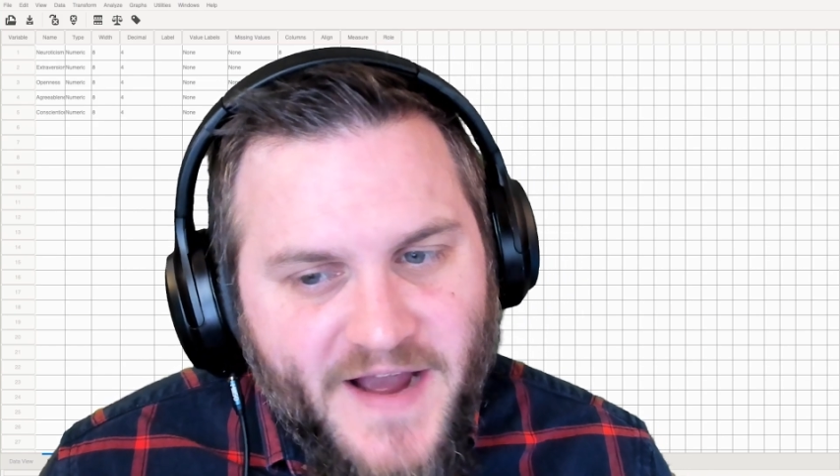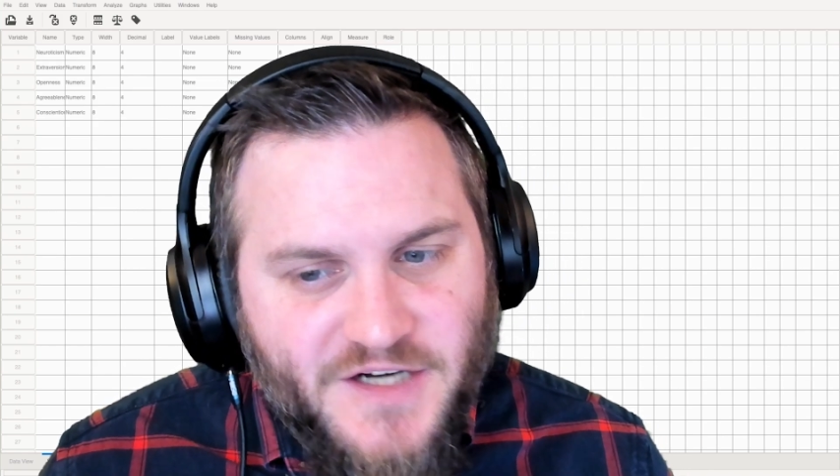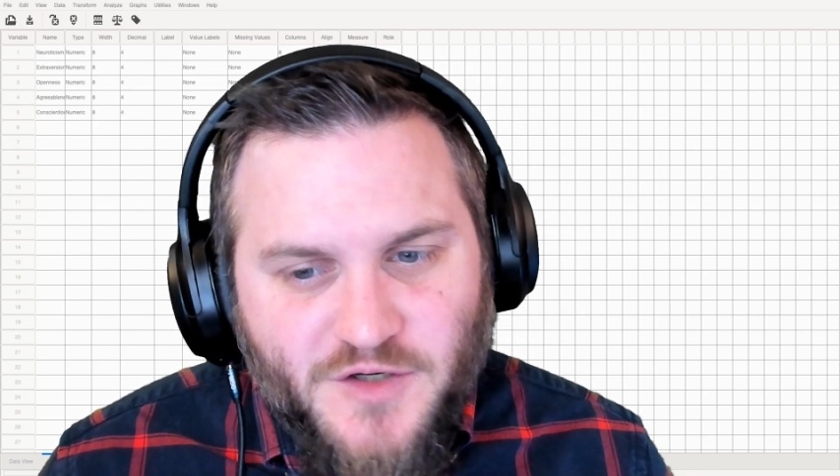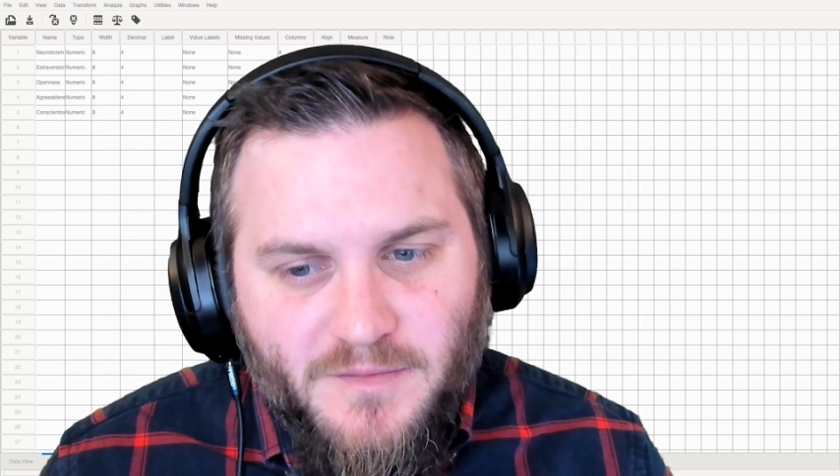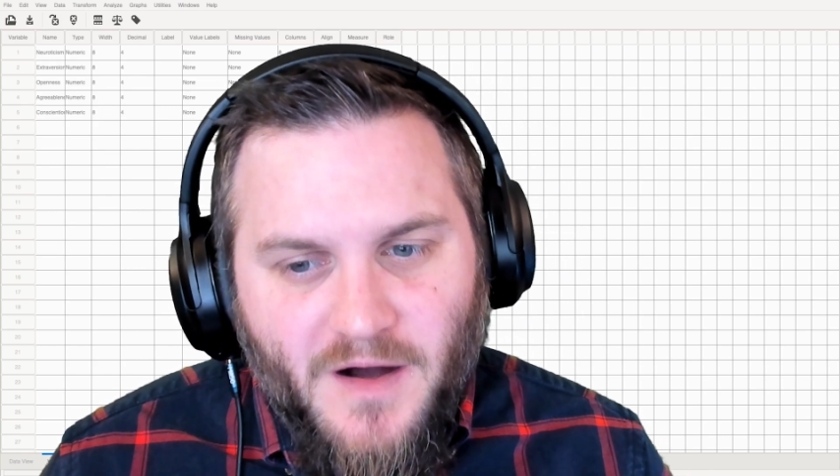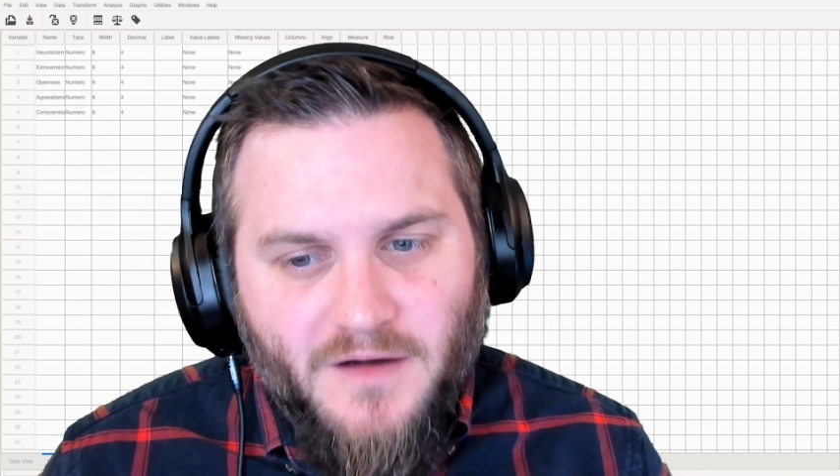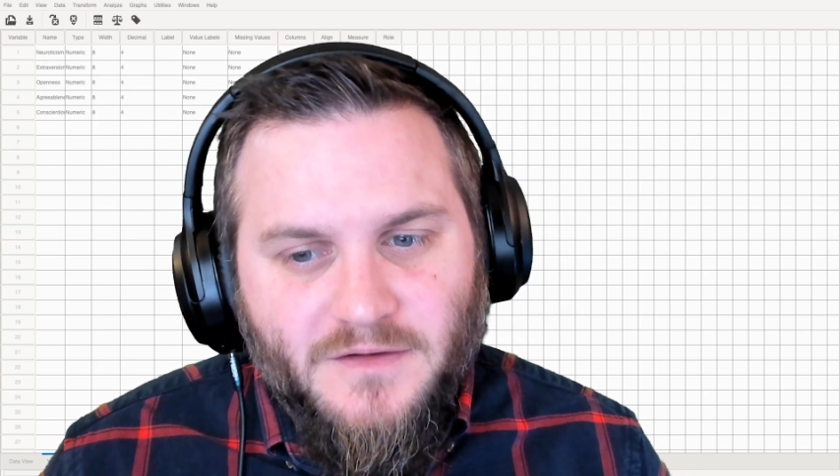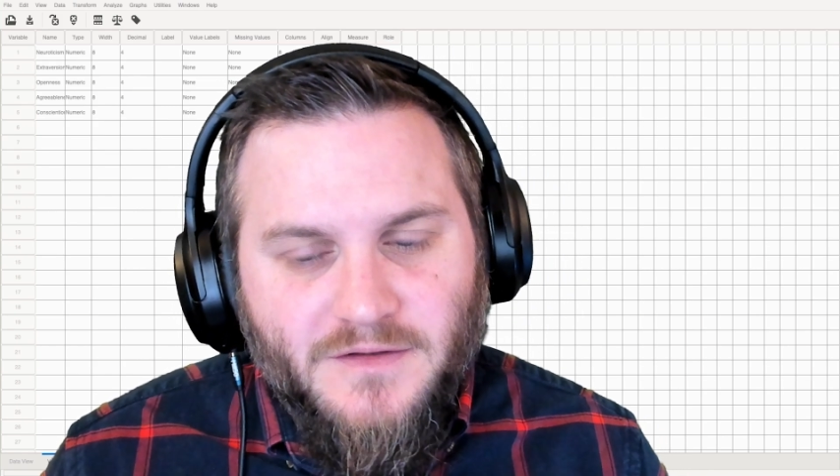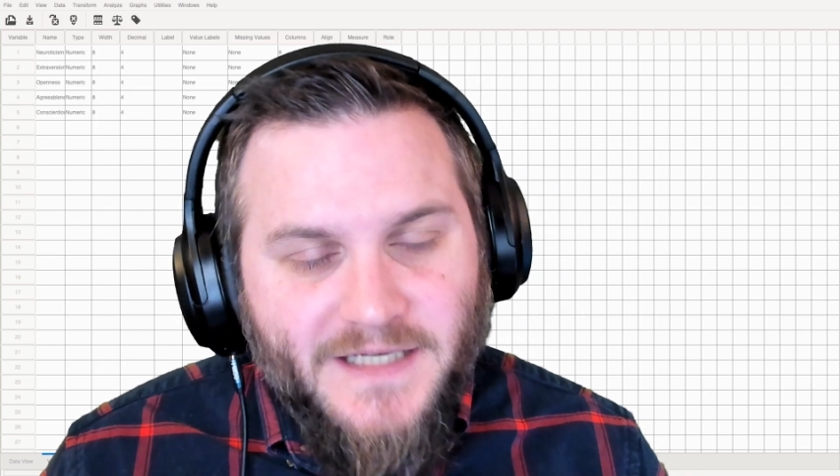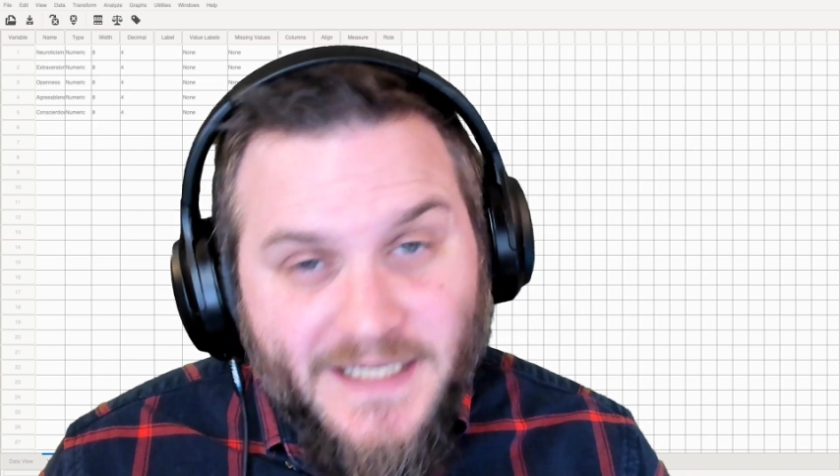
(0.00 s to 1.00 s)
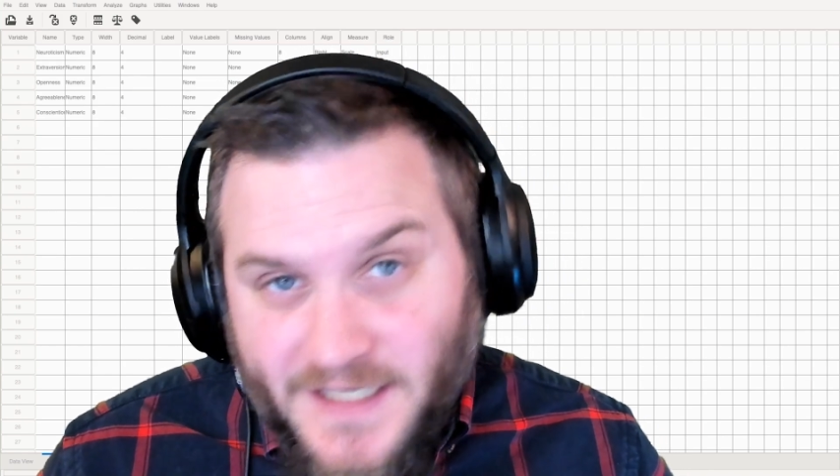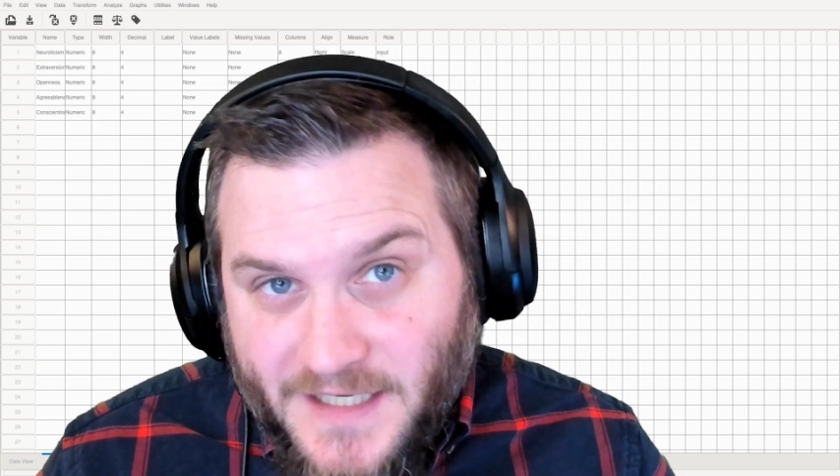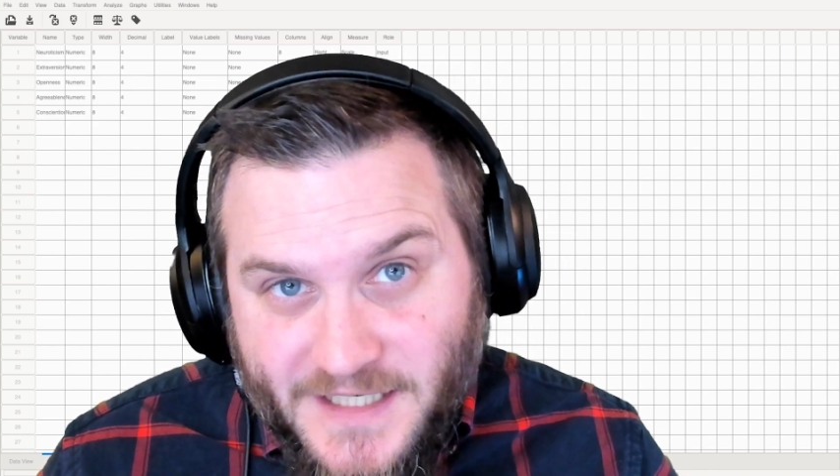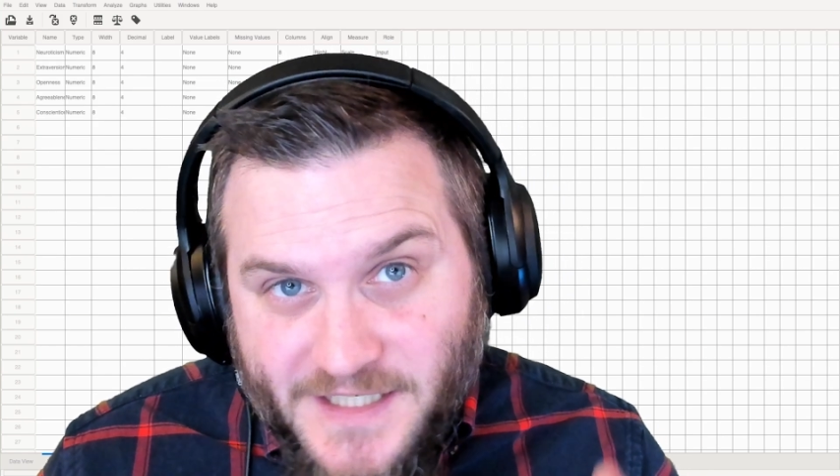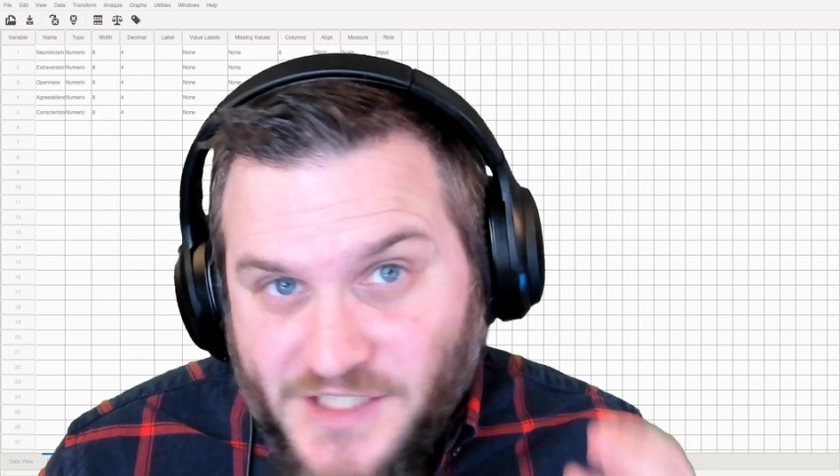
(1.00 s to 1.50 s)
factor model in a